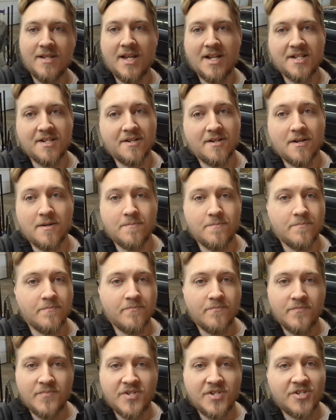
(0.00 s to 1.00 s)
that took up
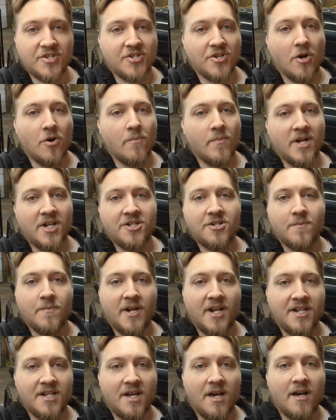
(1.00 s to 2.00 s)
so much of
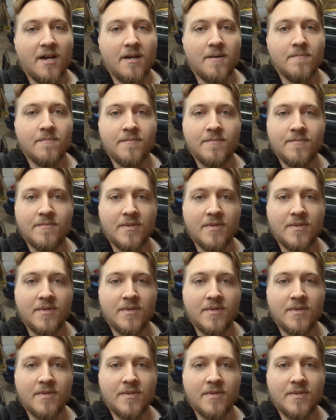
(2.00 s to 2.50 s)
my time.